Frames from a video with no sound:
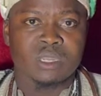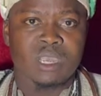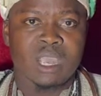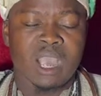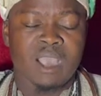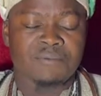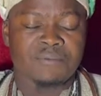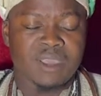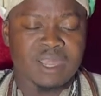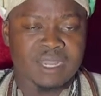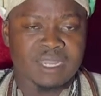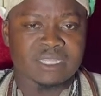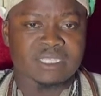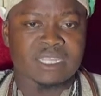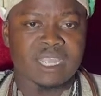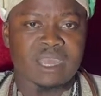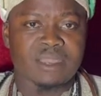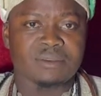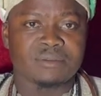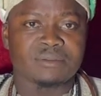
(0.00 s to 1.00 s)
I
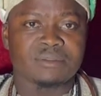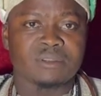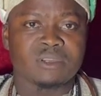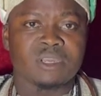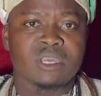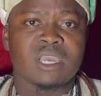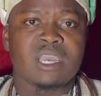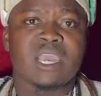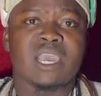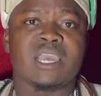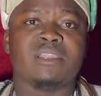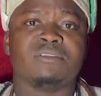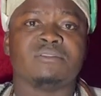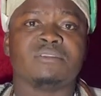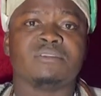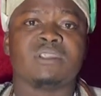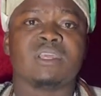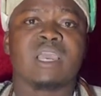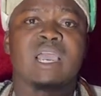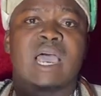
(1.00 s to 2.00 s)
understand.
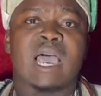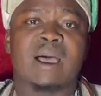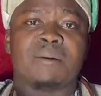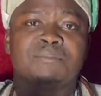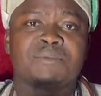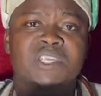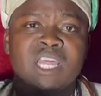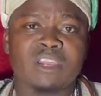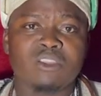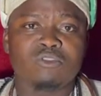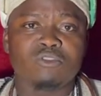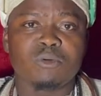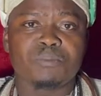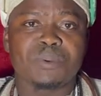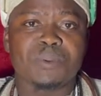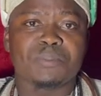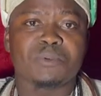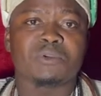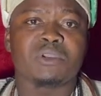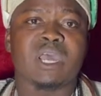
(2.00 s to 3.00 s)
And I'm telling you
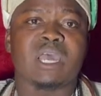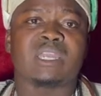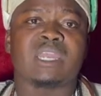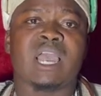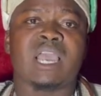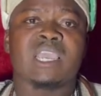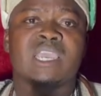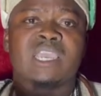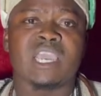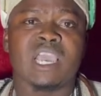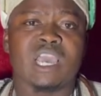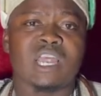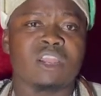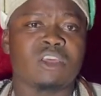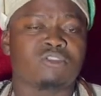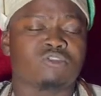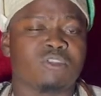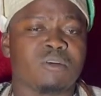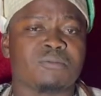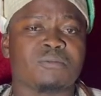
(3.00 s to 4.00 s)
people that I hear
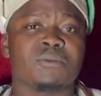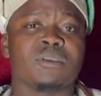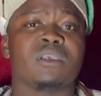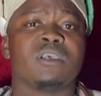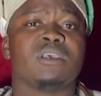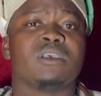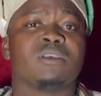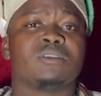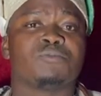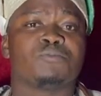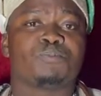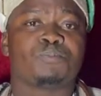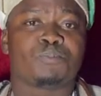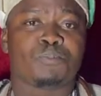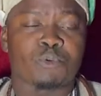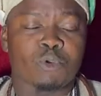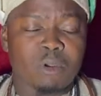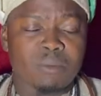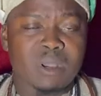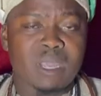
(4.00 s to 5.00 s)
a lot of
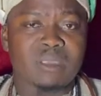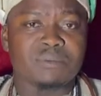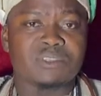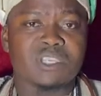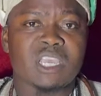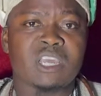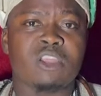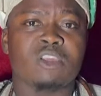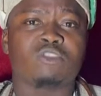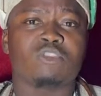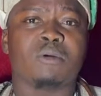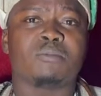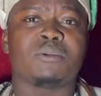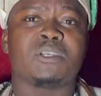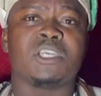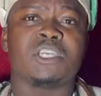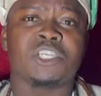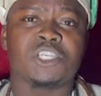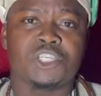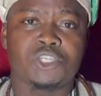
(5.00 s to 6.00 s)
problems, a lot
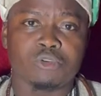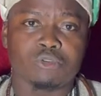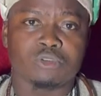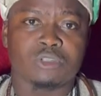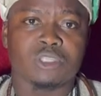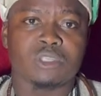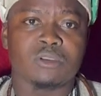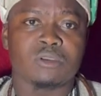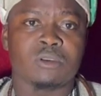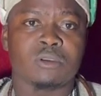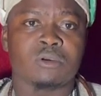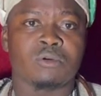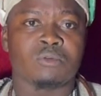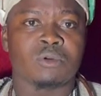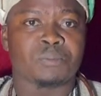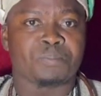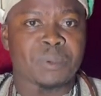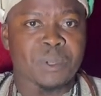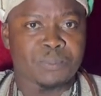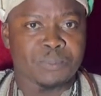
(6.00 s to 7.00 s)
of issues
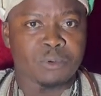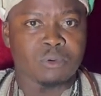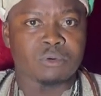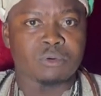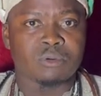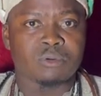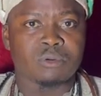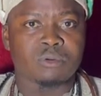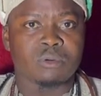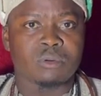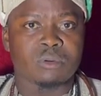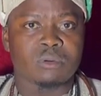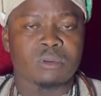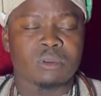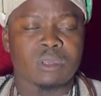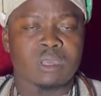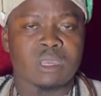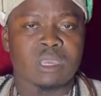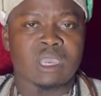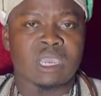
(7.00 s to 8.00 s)
with people.
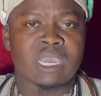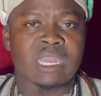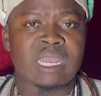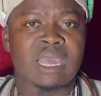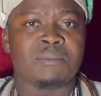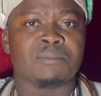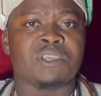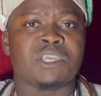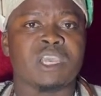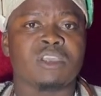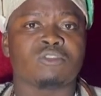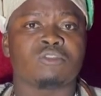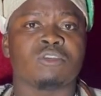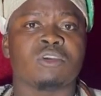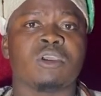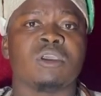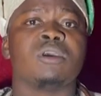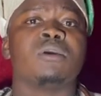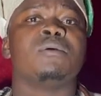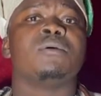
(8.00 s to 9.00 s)
And I'm here
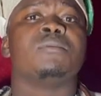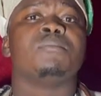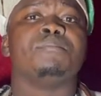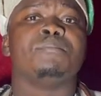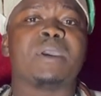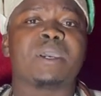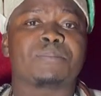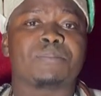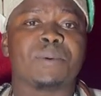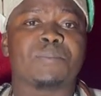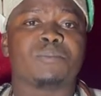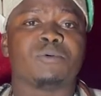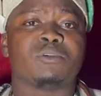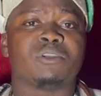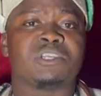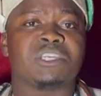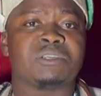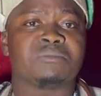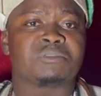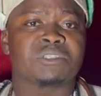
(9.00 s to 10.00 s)
to make
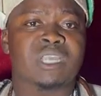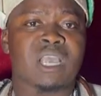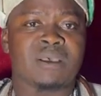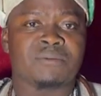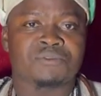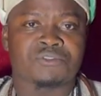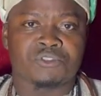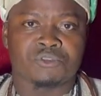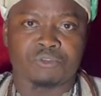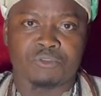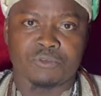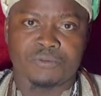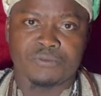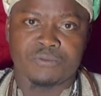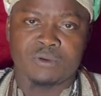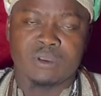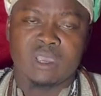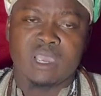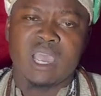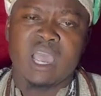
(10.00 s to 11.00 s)
people's dreams come true.
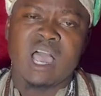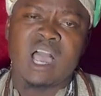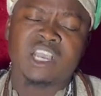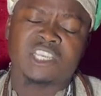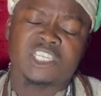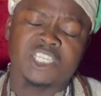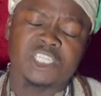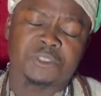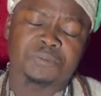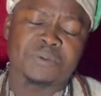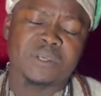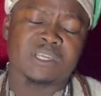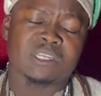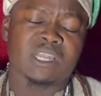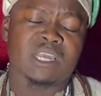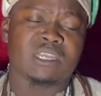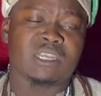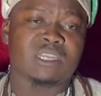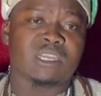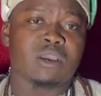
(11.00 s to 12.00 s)
Actions speak
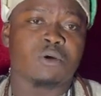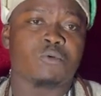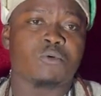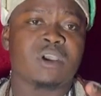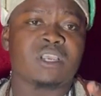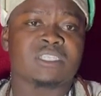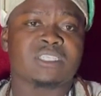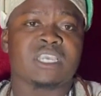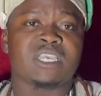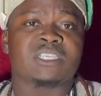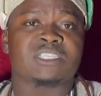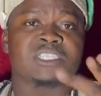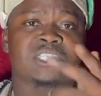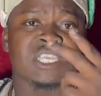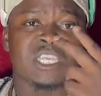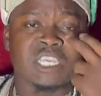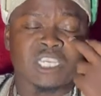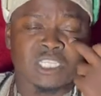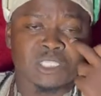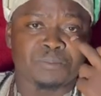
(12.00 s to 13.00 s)
louder than words, and
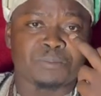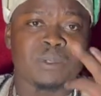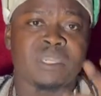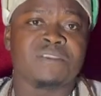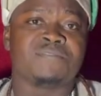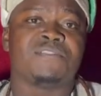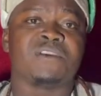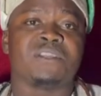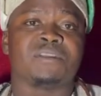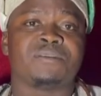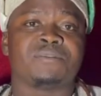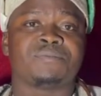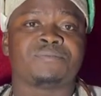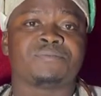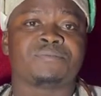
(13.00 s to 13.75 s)
see is believing.